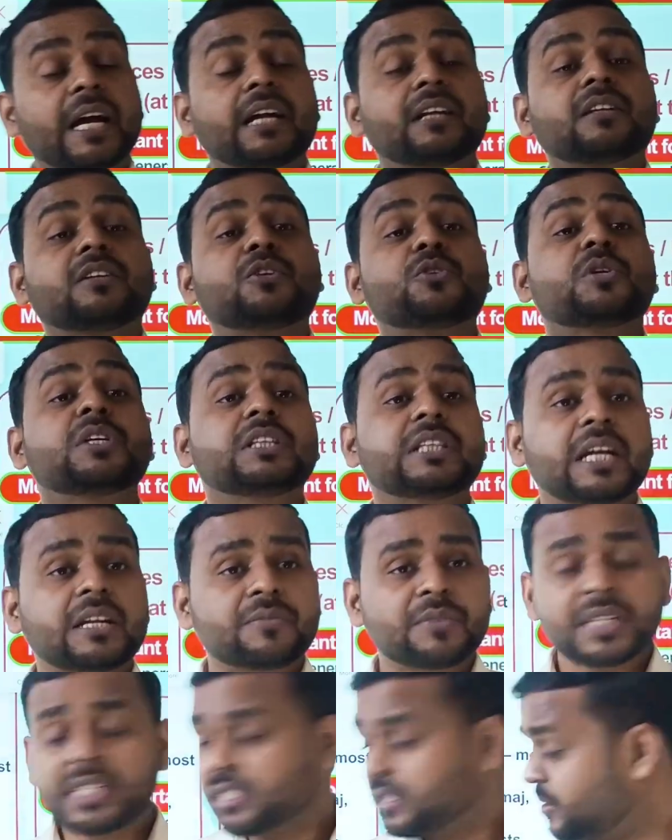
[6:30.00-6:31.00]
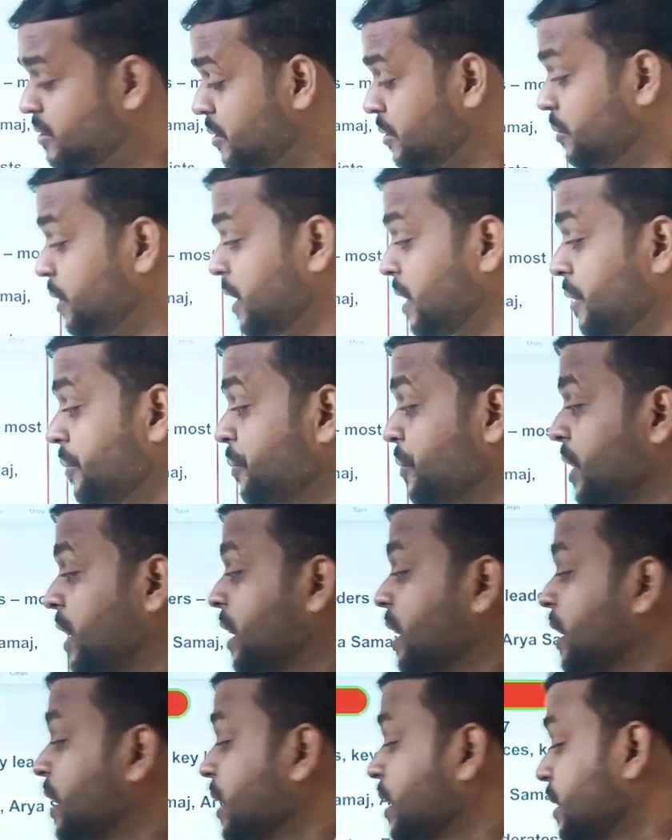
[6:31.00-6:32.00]
And during that phase, what?
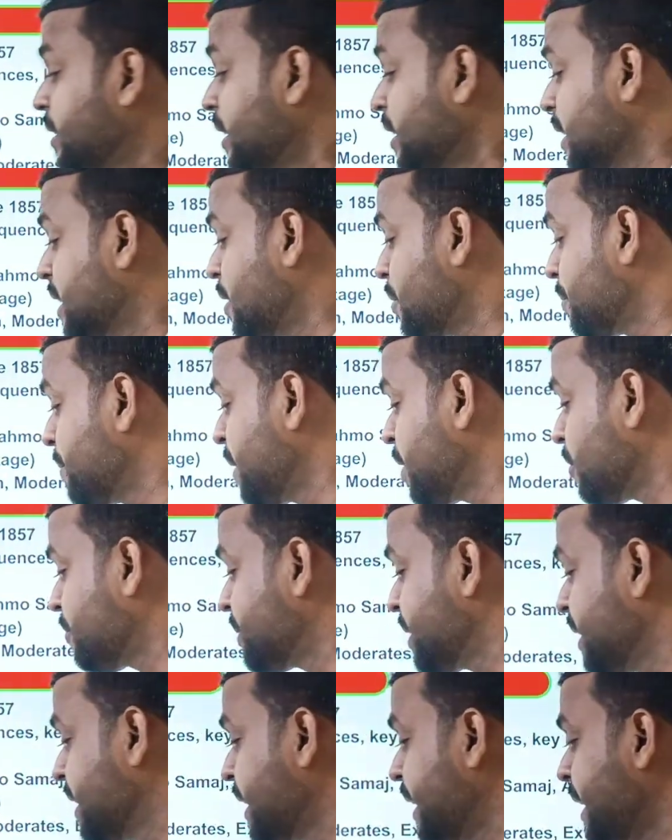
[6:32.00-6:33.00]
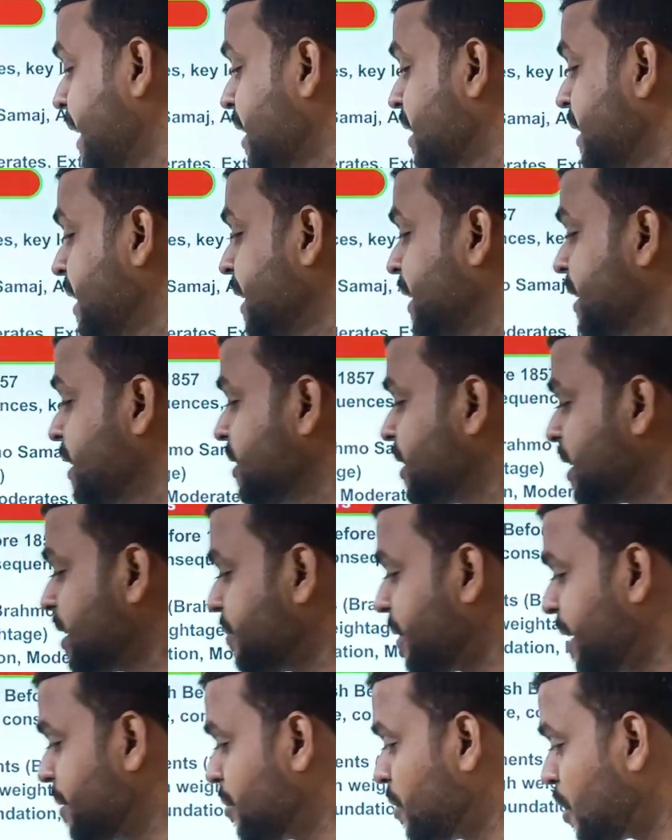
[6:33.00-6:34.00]
The Government of India Act
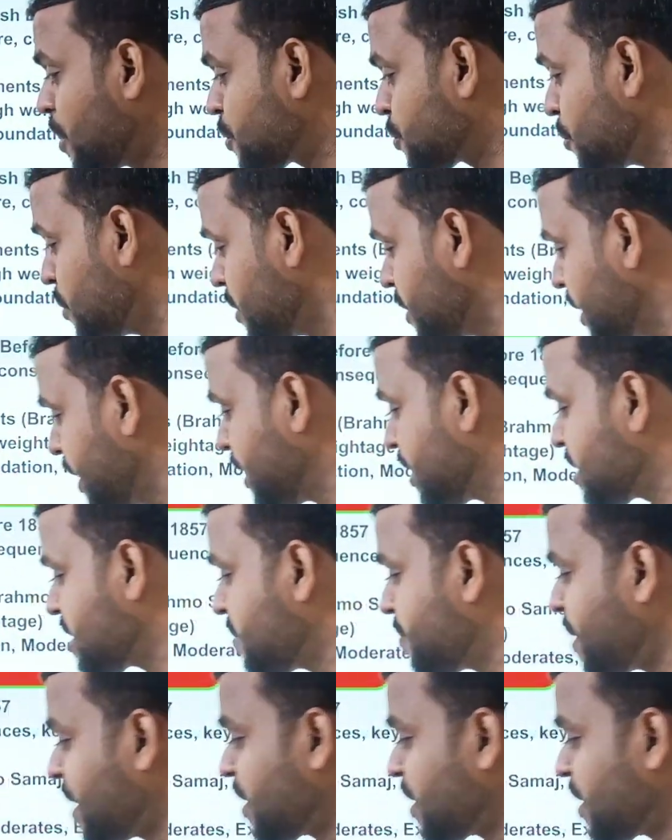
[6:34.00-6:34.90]
1935. Also, it is a